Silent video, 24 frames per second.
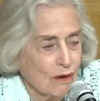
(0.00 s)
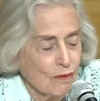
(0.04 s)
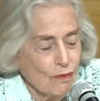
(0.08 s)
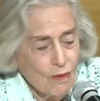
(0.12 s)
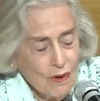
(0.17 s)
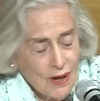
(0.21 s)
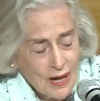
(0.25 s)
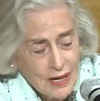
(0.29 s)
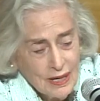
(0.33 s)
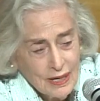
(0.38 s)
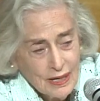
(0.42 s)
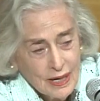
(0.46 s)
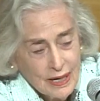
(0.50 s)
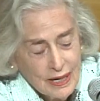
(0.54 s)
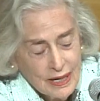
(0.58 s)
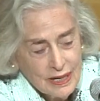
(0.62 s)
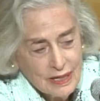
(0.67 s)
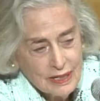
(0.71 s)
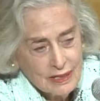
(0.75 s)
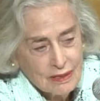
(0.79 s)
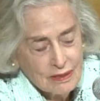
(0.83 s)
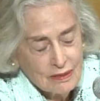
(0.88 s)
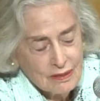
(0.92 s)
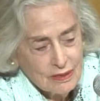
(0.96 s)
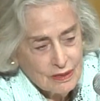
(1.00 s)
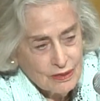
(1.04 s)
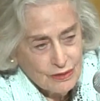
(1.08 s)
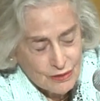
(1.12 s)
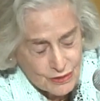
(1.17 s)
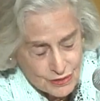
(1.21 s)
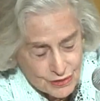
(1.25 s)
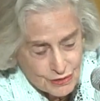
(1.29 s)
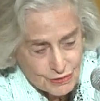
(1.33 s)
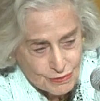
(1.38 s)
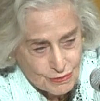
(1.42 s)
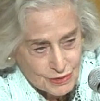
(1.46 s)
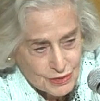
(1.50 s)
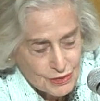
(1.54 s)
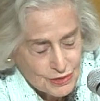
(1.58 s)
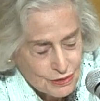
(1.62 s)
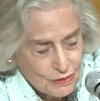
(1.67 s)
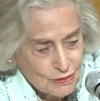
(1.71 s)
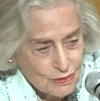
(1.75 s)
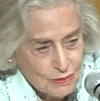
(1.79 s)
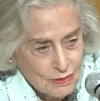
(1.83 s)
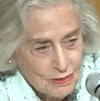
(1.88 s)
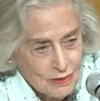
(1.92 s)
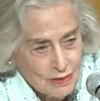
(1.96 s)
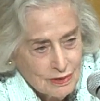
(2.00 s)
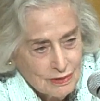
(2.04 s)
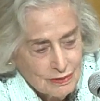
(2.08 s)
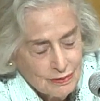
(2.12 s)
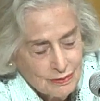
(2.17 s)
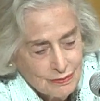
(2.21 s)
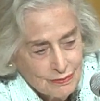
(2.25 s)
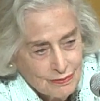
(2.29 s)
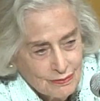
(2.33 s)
While at nursery school,